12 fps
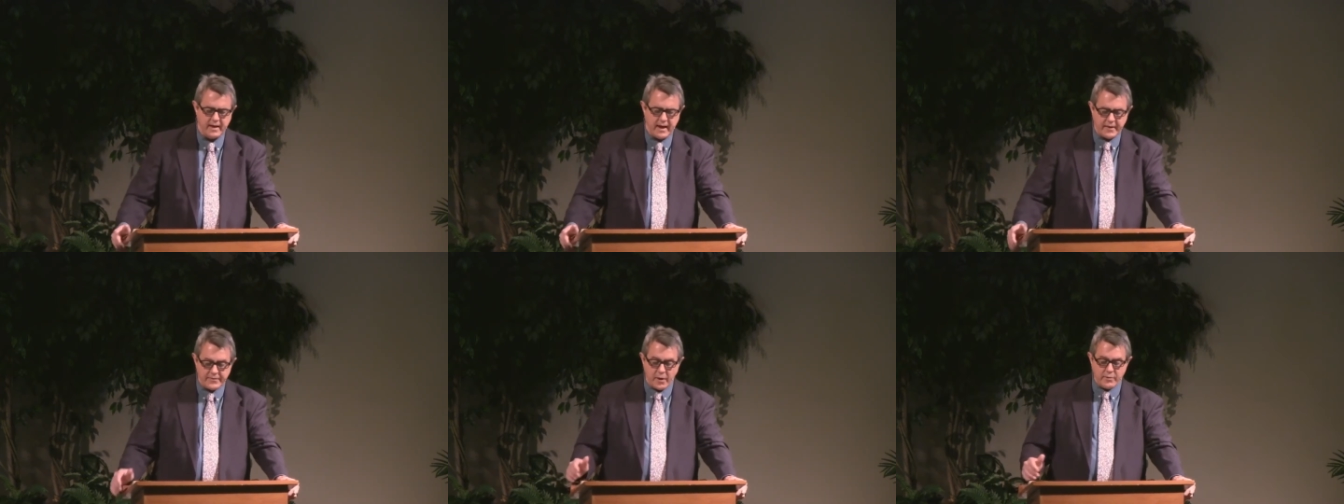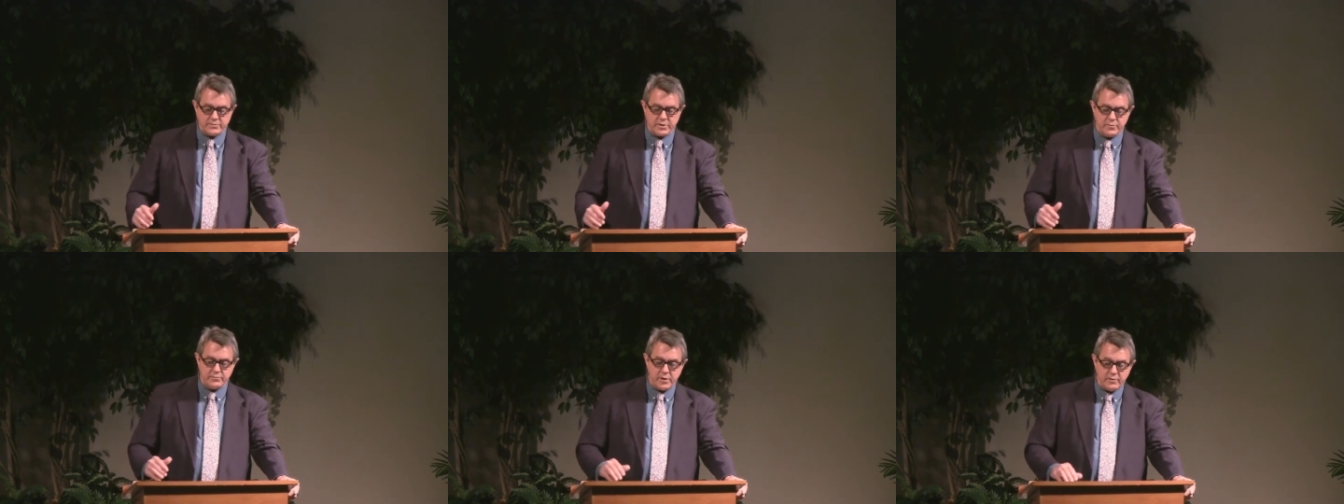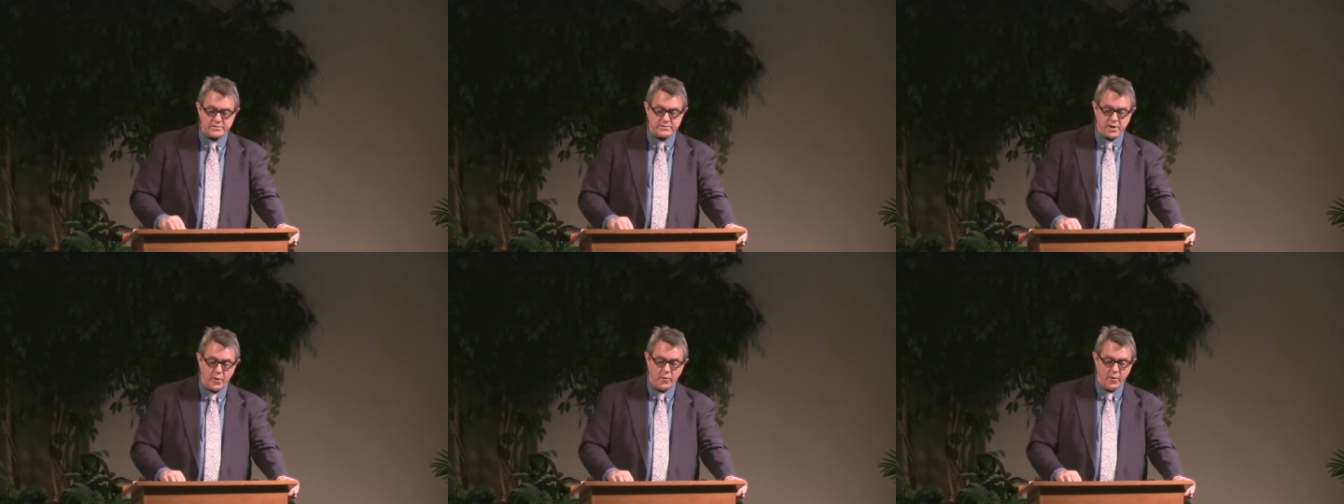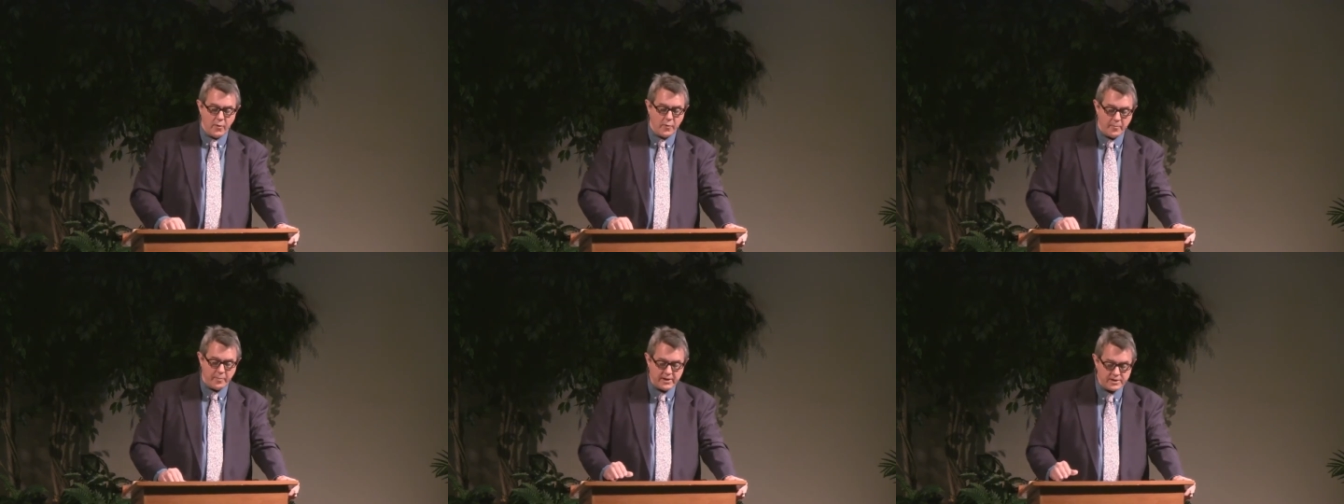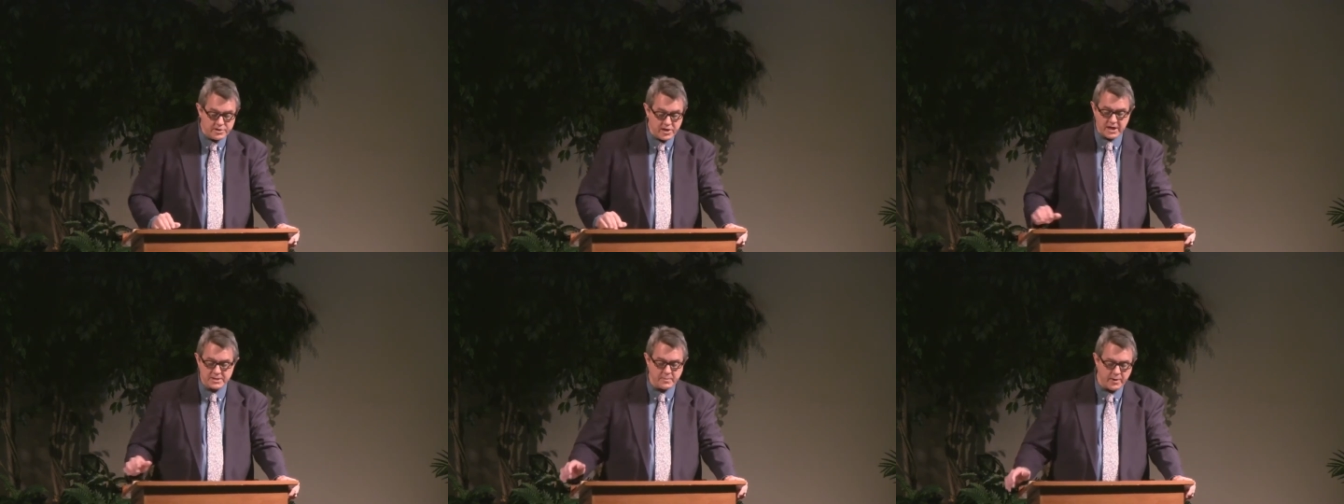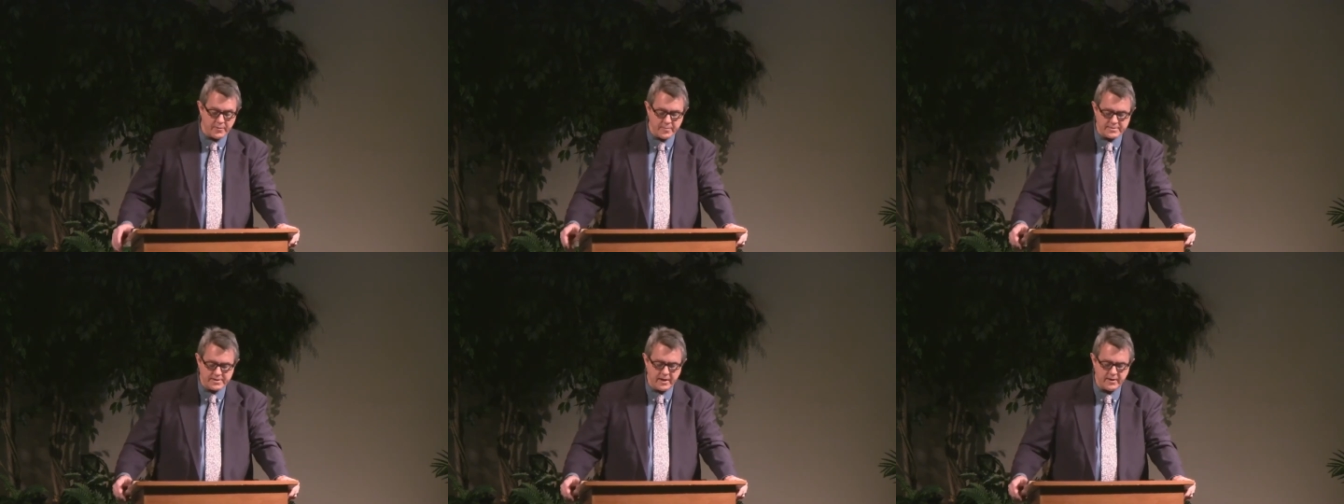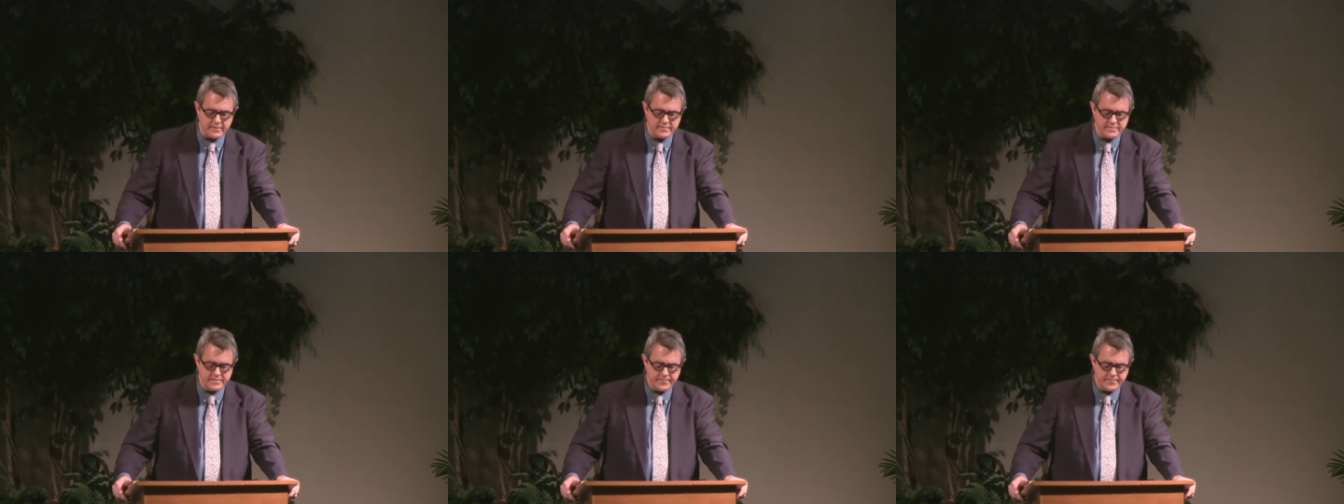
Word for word: and those who do so will bring judgment on themselves.